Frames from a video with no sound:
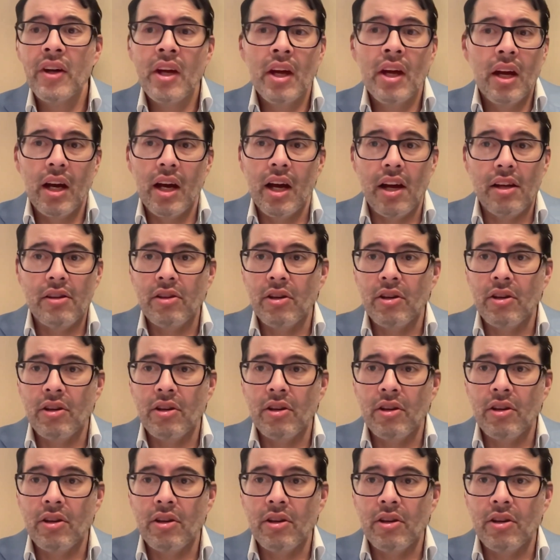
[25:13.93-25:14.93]
when
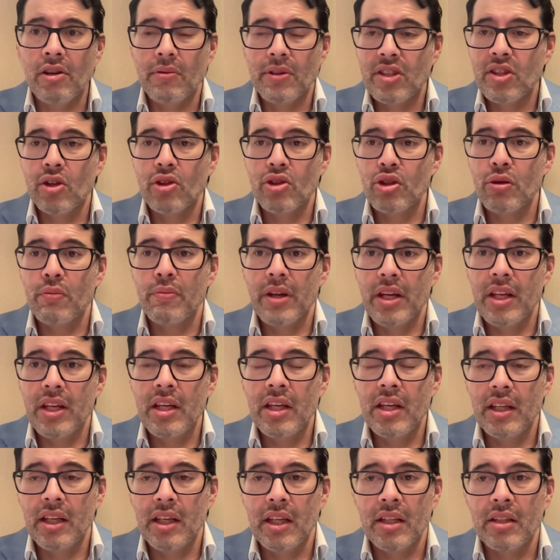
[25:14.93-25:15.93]
social media
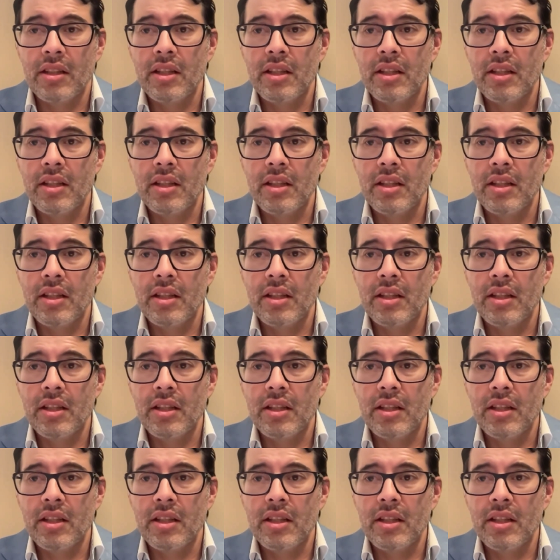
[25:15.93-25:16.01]
hit.